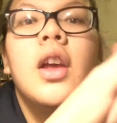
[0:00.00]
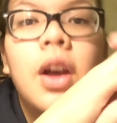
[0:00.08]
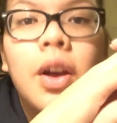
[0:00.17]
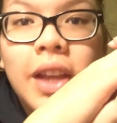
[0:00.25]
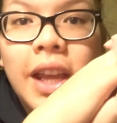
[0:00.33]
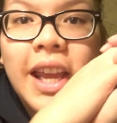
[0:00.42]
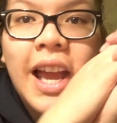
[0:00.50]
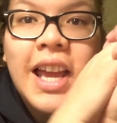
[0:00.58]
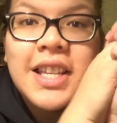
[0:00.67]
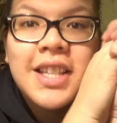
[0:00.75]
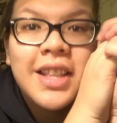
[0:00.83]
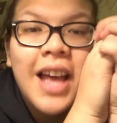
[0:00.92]
Okay
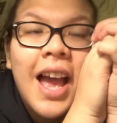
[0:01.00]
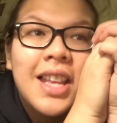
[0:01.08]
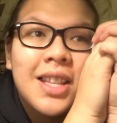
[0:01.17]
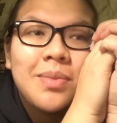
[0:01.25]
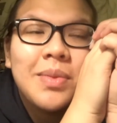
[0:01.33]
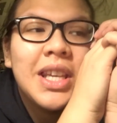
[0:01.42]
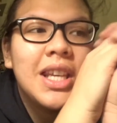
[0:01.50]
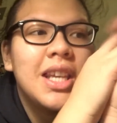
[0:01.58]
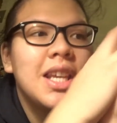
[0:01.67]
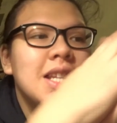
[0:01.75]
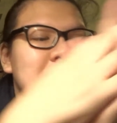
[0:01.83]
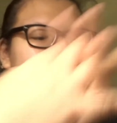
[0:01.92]
guys, that is
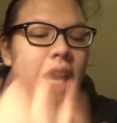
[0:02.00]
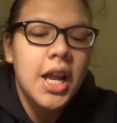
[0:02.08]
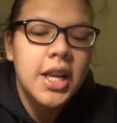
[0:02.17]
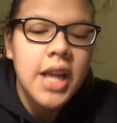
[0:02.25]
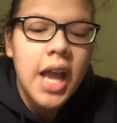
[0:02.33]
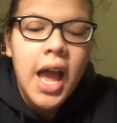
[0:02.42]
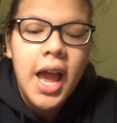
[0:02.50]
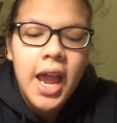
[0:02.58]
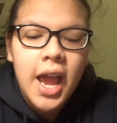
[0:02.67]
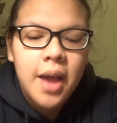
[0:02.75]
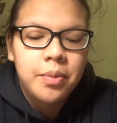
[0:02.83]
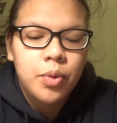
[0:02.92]
me done. I
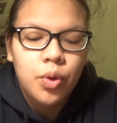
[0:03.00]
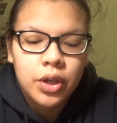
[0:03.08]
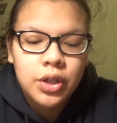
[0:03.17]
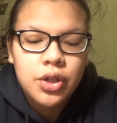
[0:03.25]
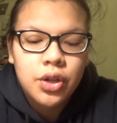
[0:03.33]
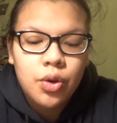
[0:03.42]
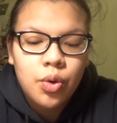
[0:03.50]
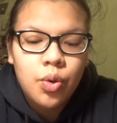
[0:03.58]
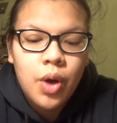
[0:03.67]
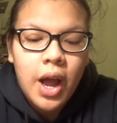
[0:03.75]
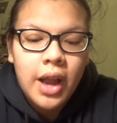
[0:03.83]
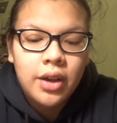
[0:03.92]
am going to
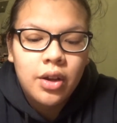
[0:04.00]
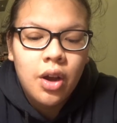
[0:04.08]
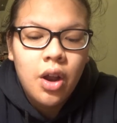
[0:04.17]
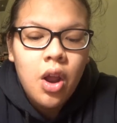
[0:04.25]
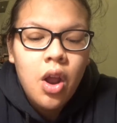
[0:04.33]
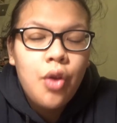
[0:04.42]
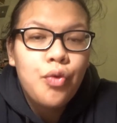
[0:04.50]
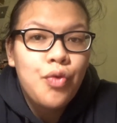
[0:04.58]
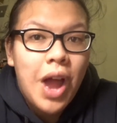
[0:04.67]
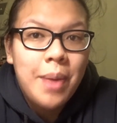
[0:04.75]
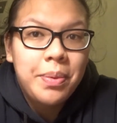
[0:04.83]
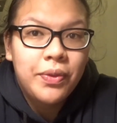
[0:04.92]
go and
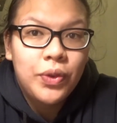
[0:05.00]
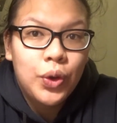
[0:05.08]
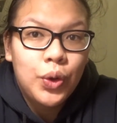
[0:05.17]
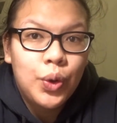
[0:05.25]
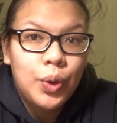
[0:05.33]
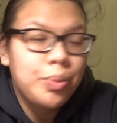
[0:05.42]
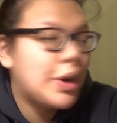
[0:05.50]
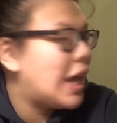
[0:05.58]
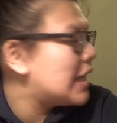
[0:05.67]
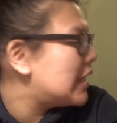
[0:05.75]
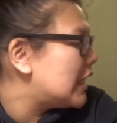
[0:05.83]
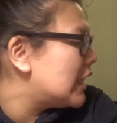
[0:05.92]
wrap a few
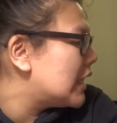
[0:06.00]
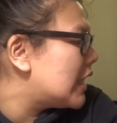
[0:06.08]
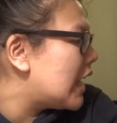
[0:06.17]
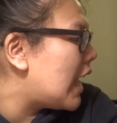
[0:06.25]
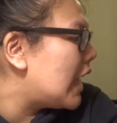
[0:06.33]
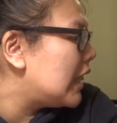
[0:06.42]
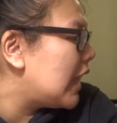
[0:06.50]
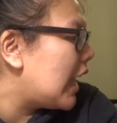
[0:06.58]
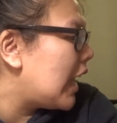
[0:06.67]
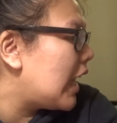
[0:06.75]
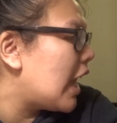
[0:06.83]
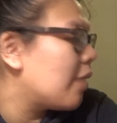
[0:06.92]
presents and
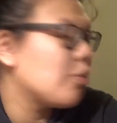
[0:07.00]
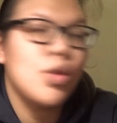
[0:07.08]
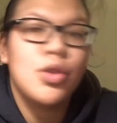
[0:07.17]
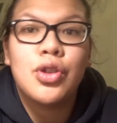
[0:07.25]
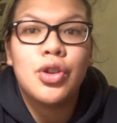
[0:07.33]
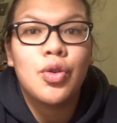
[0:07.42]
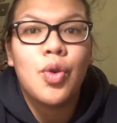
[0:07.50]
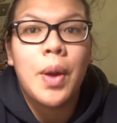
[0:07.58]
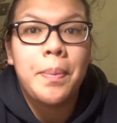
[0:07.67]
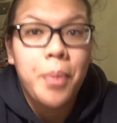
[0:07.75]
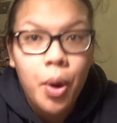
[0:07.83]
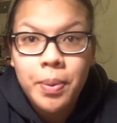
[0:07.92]
then I'm going to go
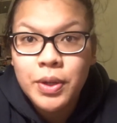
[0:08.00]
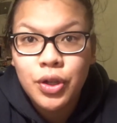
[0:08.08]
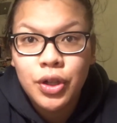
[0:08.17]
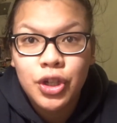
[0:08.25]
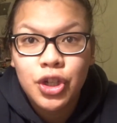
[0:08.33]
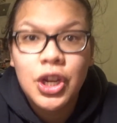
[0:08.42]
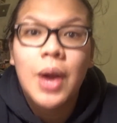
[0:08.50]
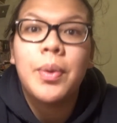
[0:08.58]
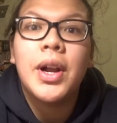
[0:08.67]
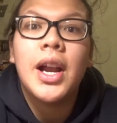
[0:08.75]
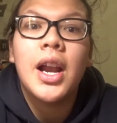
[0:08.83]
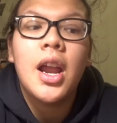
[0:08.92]
and pop into the
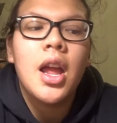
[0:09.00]
shower.